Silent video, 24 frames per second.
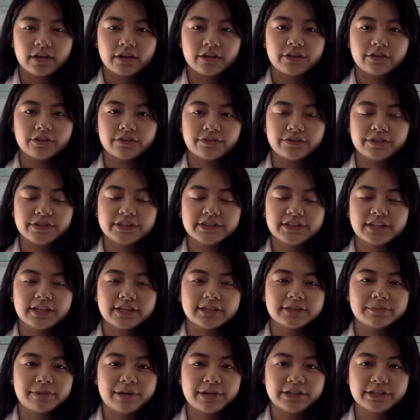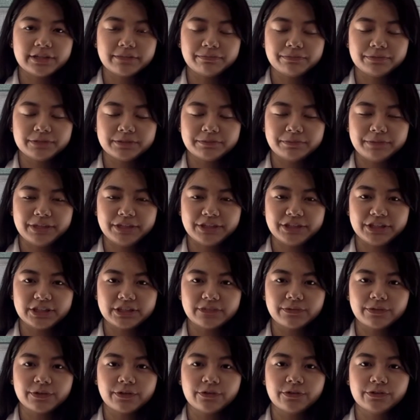The first Leishmania species
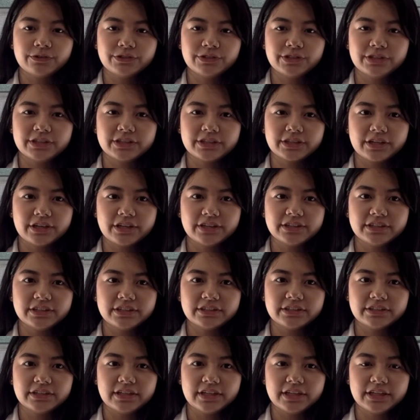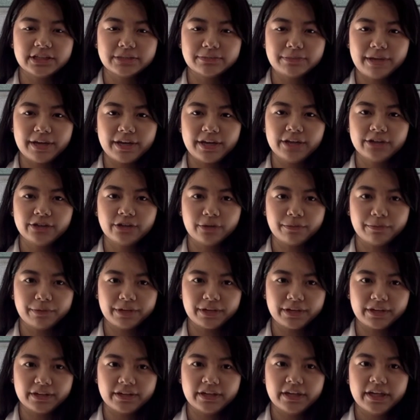we're going to discuss is the Leishmania
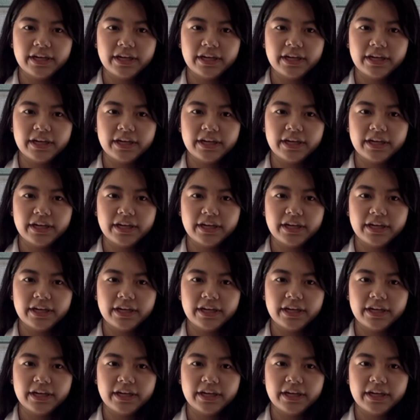tropica.